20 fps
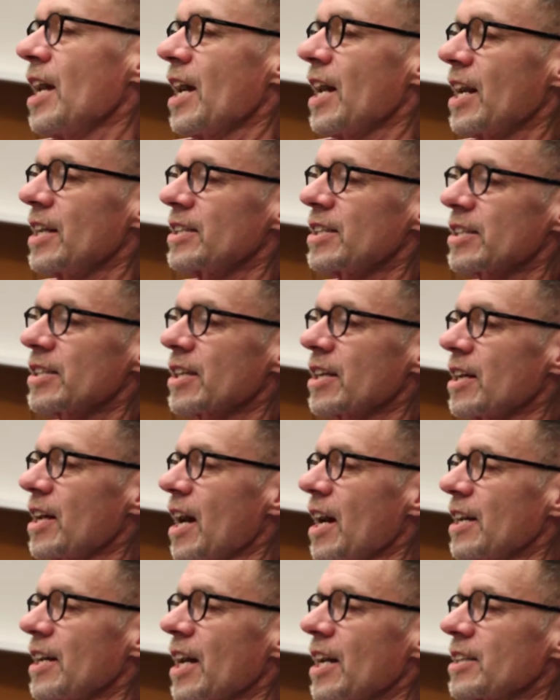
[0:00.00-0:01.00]
And
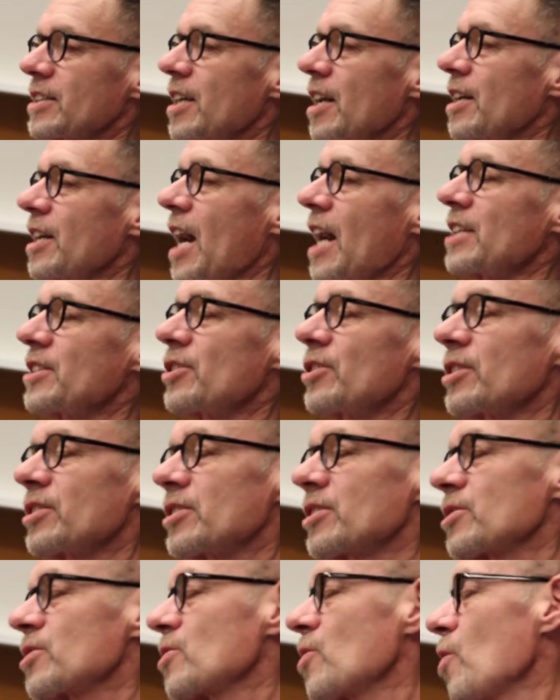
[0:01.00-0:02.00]
I got to tell you, I should
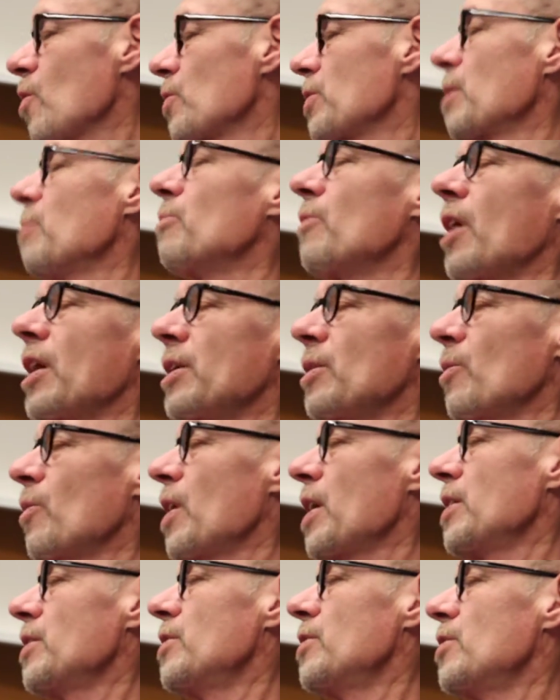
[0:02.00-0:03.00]
have just told them right
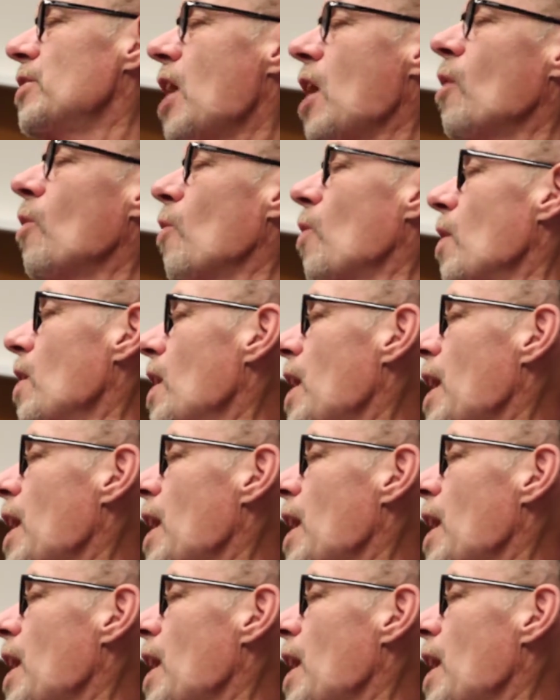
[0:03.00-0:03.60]
away, no,